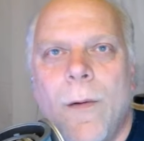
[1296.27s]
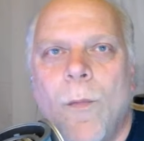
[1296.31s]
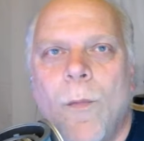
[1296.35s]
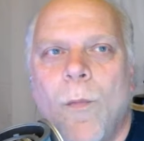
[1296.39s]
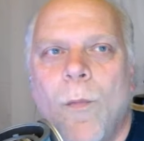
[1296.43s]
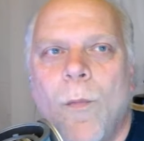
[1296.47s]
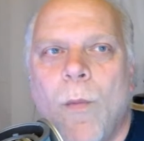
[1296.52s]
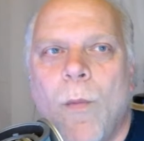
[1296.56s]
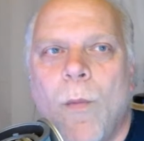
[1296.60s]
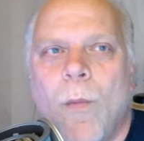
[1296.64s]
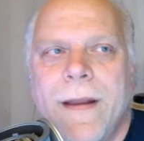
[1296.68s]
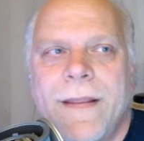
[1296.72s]

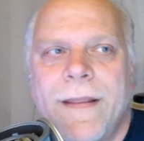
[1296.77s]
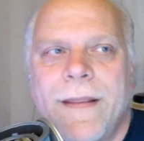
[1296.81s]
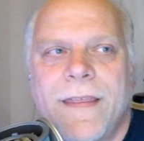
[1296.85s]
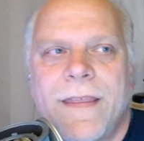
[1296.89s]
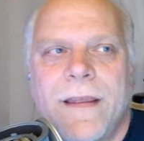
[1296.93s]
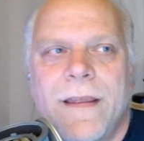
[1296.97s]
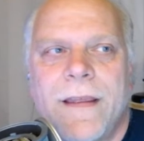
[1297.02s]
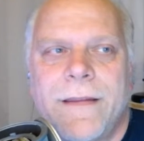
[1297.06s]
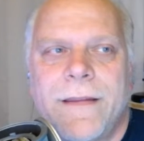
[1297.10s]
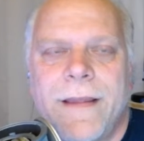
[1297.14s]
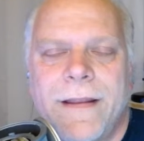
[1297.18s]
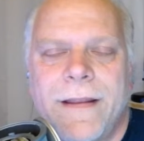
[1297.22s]
one
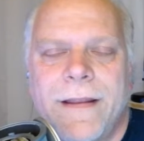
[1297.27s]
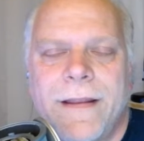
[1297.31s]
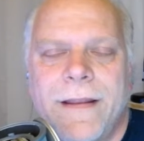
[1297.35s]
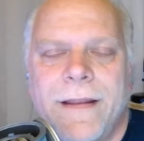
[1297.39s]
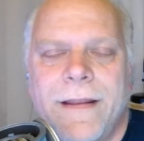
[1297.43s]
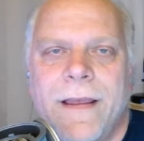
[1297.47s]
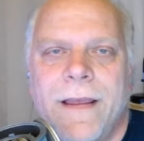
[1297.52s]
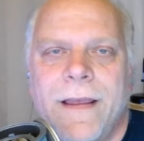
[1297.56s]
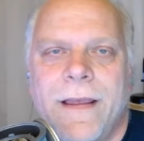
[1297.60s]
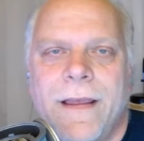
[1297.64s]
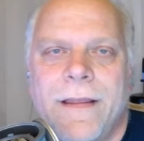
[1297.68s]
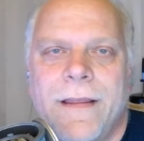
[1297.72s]
thing that
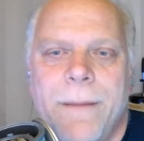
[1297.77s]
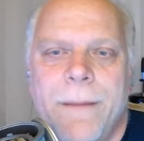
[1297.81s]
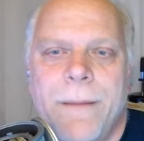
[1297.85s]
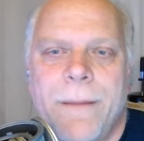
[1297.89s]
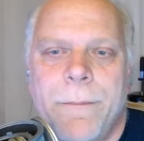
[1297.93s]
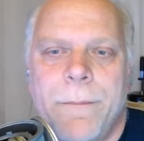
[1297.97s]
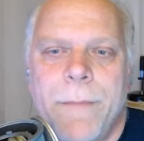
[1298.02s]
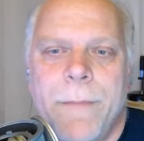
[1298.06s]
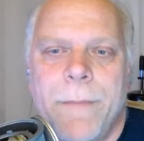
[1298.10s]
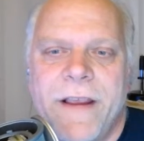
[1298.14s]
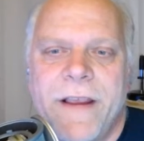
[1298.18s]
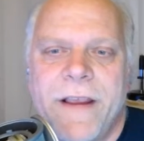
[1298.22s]
that makes
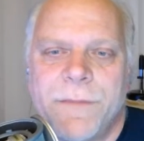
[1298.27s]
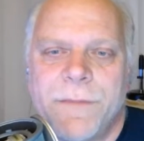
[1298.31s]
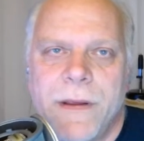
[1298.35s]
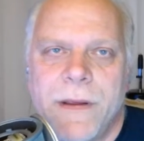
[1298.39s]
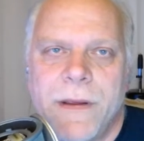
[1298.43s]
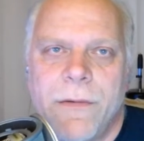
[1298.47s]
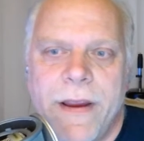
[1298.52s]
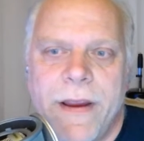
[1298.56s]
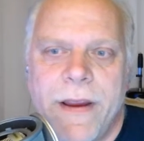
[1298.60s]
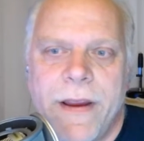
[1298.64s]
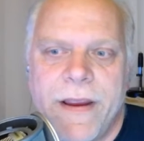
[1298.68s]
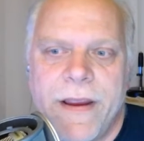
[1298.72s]
me
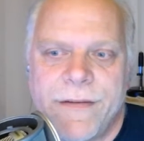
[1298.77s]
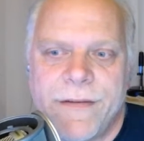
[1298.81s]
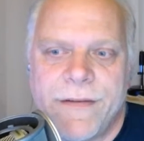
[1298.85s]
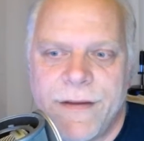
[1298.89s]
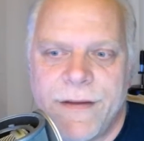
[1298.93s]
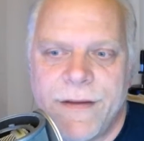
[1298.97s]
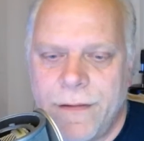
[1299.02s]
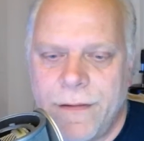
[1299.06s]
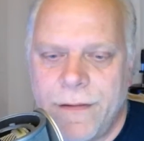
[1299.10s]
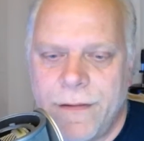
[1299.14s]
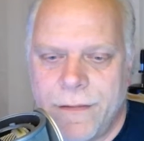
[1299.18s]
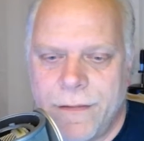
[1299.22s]
crazy
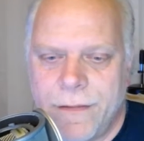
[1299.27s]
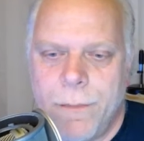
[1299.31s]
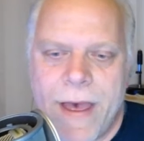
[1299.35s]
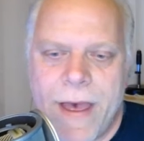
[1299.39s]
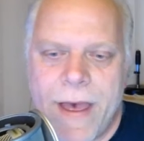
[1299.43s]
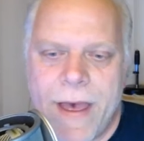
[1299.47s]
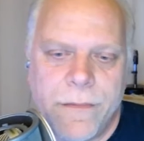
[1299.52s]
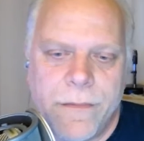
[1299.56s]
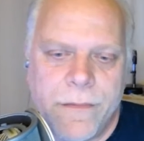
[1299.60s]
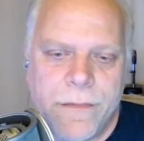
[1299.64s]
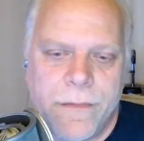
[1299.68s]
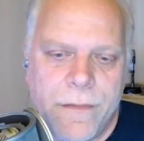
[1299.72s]
about
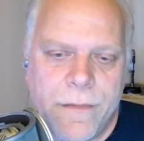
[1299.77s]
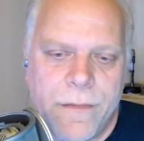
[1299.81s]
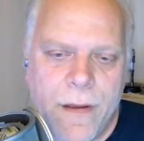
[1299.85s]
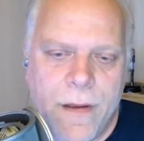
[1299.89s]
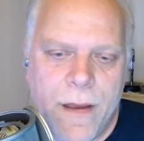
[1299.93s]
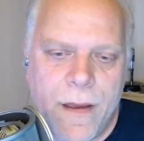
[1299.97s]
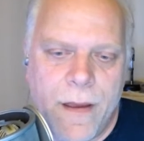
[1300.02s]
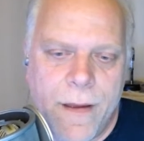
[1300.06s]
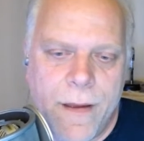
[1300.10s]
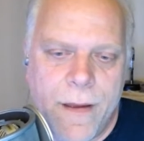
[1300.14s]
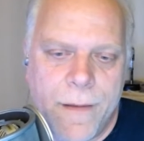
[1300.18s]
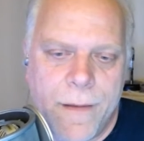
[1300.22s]

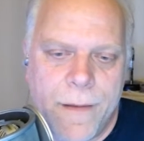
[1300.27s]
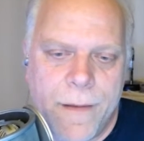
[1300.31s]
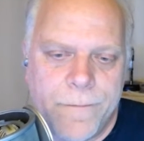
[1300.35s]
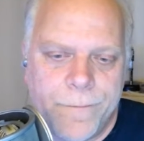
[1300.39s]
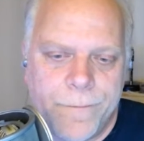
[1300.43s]
um,